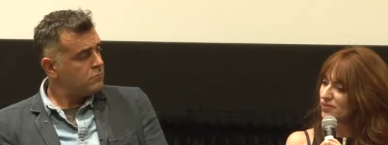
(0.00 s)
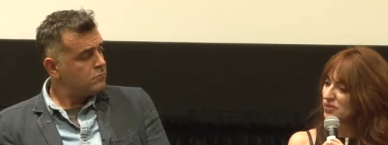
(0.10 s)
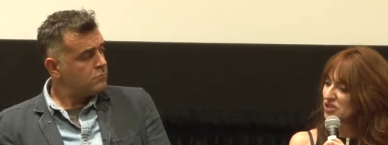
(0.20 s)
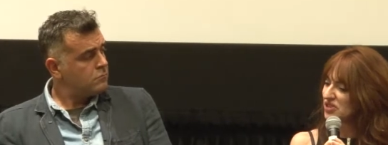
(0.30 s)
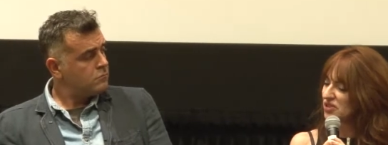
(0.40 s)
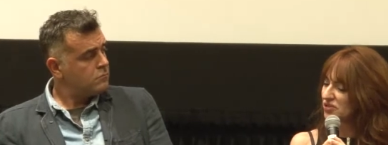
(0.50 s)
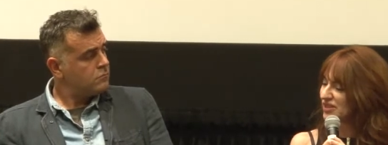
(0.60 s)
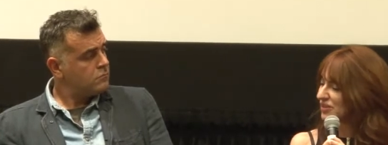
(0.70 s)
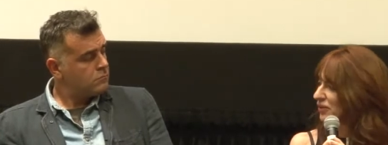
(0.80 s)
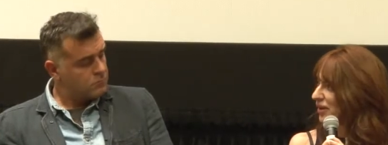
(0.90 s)
Speaker 1: personal
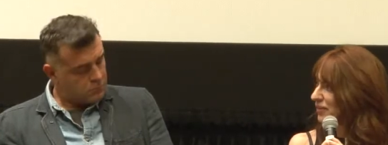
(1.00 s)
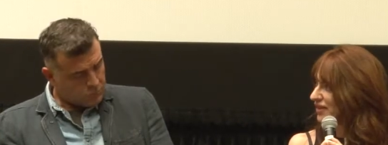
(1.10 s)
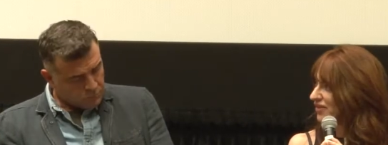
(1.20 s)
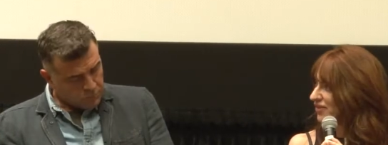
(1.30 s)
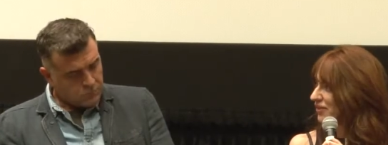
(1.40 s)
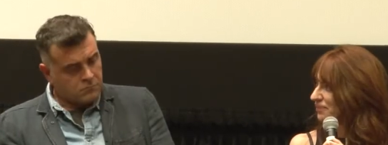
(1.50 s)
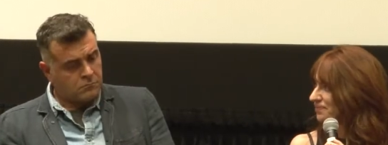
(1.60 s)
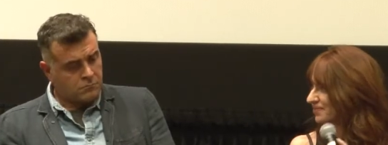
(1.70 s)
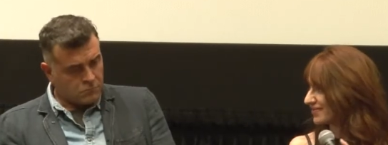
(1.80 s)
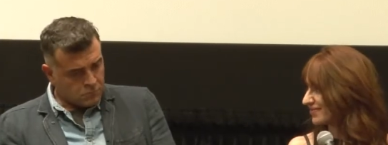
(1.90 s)
reason why I need to come.
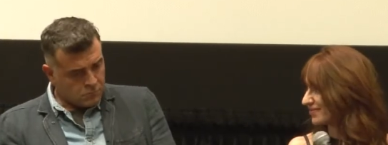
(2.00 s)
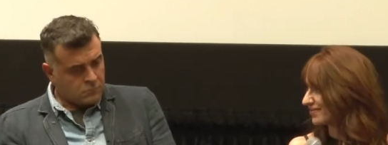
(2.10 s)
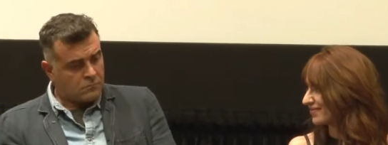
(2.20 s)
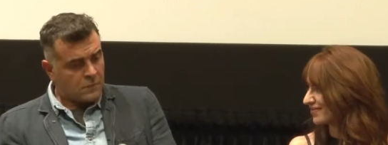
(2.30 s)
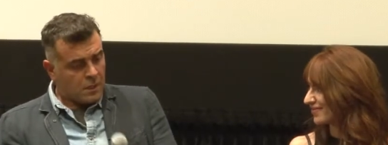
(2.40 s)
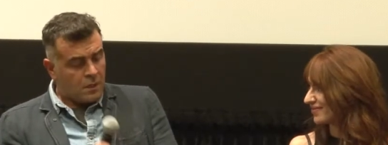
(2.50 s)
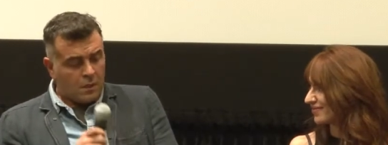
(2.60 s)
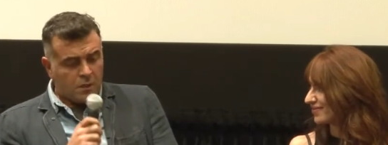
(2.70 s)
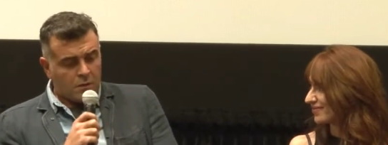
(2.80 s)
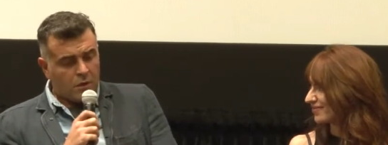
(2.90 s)

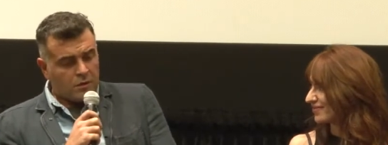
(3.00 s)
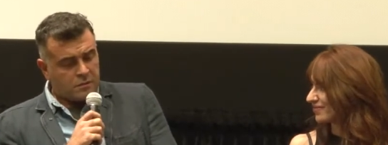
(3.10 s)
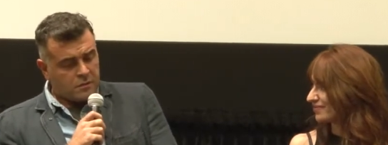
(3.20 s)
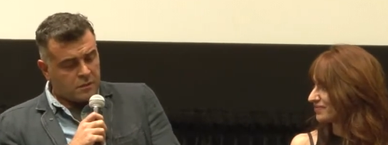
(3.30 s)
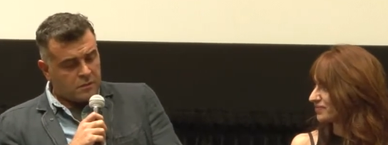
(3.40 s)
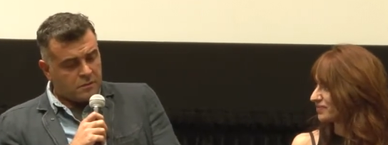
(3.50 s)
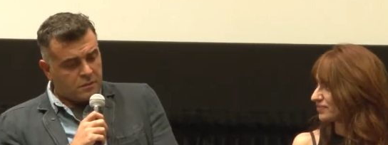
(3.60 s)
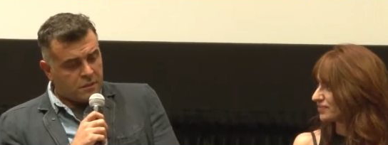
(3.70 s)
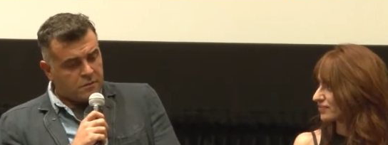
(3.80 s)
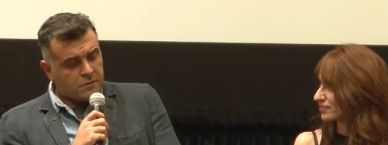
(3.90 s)
Speaker 2: No, it's it's
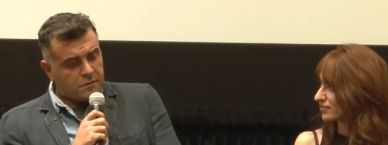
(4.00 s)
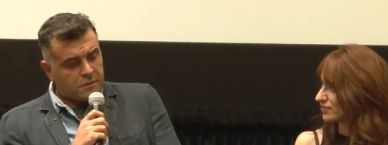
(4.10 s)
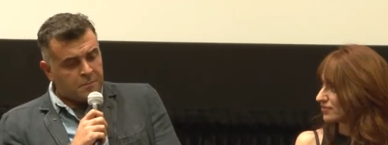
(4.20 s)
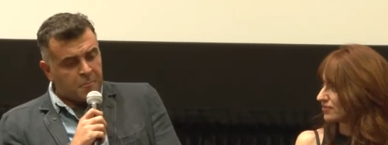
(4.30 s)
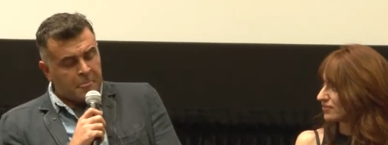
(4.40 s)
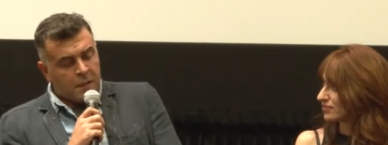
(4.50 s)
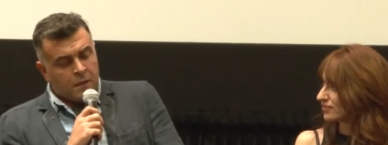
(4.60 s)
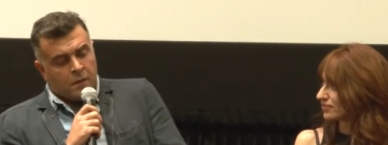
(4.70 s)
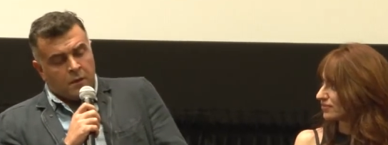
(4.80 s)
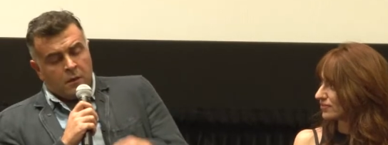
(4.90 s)
it's
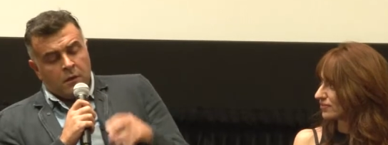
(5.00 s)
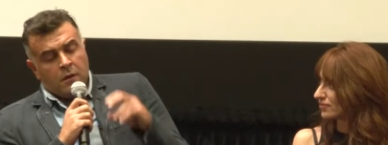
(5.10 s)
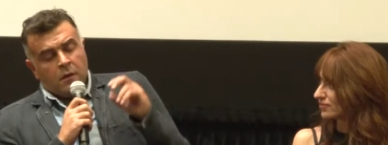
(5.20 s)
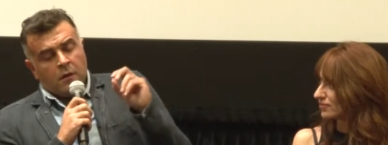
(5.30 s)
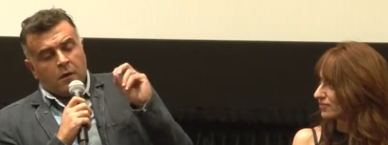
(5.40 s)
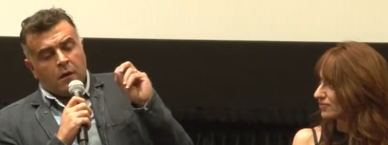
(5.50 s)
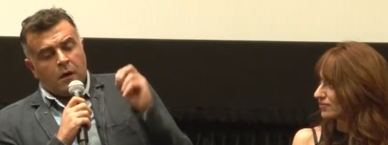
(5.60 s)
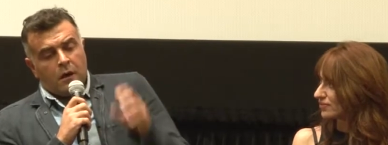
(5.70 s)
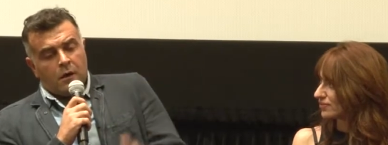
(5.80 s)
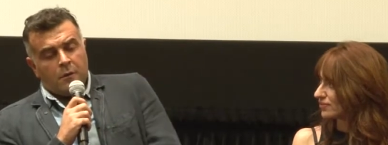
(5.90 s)

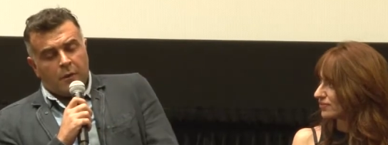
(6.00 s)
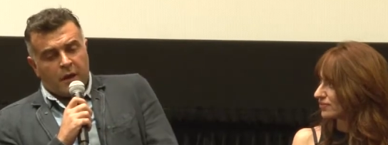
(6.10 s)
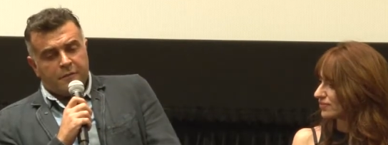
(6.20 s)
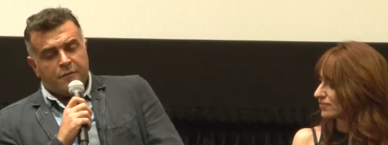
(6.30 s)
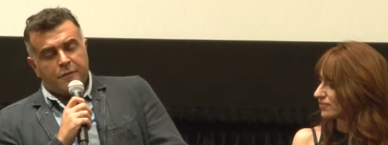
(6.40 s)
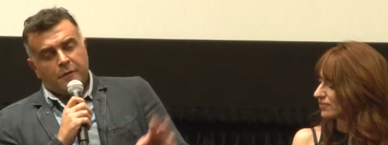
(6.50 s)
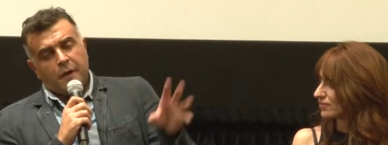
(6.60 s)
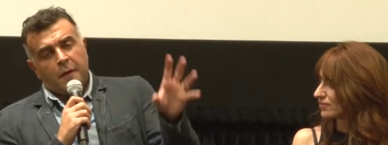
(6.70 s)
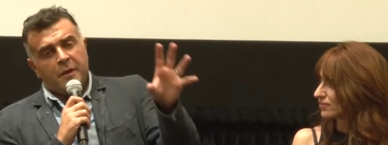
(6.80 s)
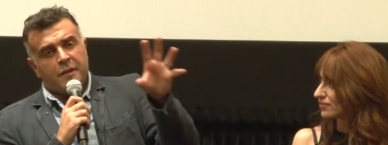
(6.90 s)
uh, I've
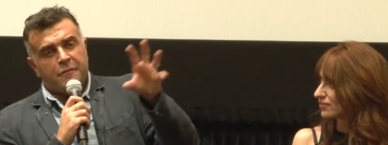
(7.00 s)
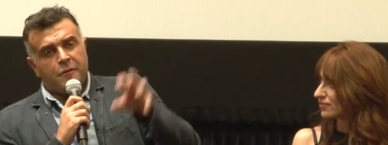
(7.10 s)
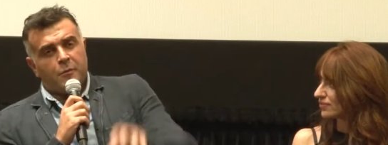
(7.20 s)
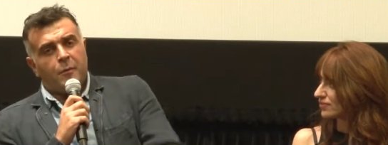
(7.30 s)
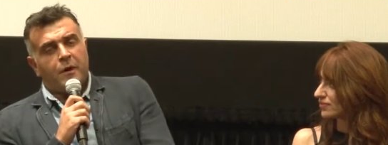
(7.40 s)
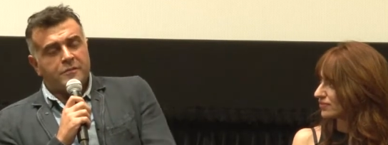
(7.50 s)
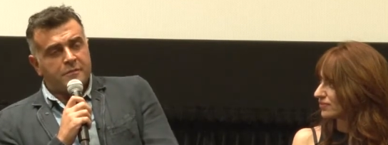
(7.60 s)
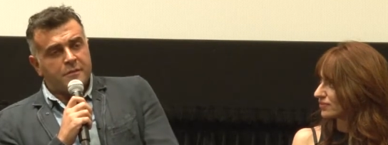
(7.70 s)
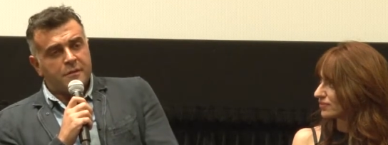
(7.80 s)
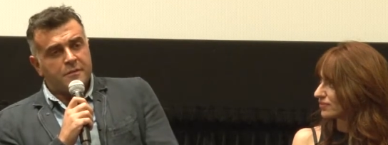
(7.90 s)
I made a film about
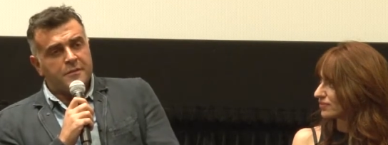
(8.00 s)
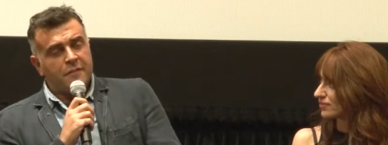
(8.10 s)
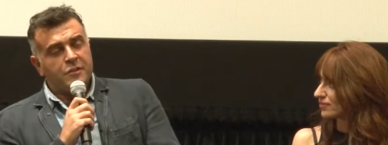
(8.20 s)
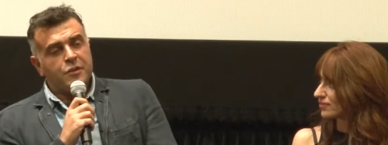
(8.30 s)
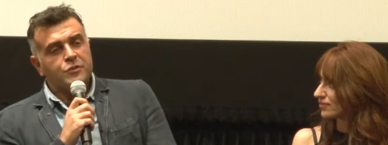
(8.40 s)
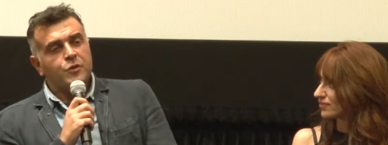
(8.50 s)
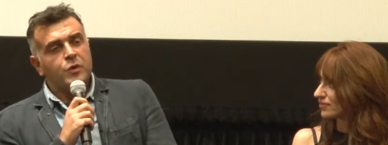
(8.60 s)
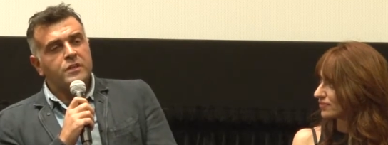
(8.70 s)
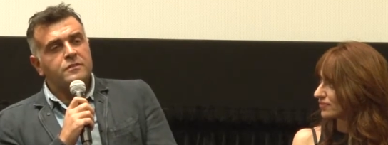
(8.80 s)
seven years ago in